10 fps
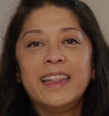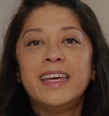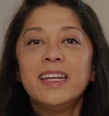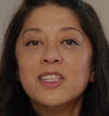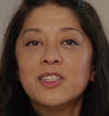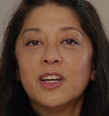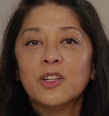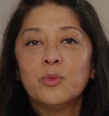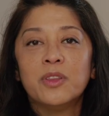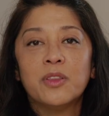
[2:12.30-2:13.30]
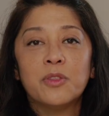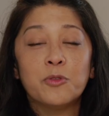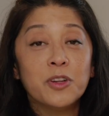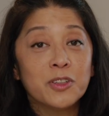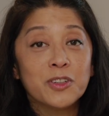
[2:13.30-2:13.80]
Let us start with the
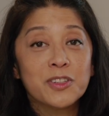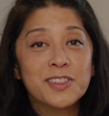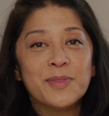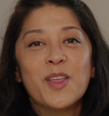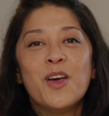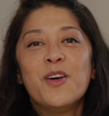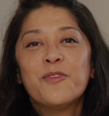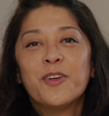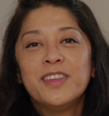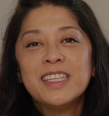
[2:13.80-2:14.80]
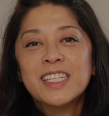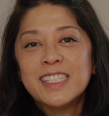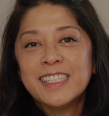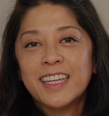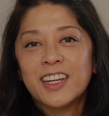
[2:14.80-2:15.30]
thrillers. For this
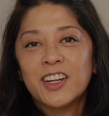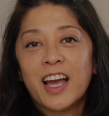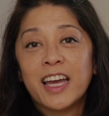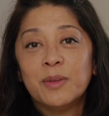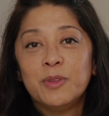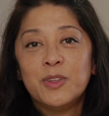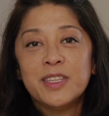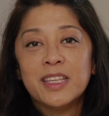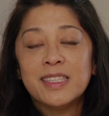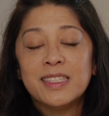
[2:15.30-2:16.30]
container, I am using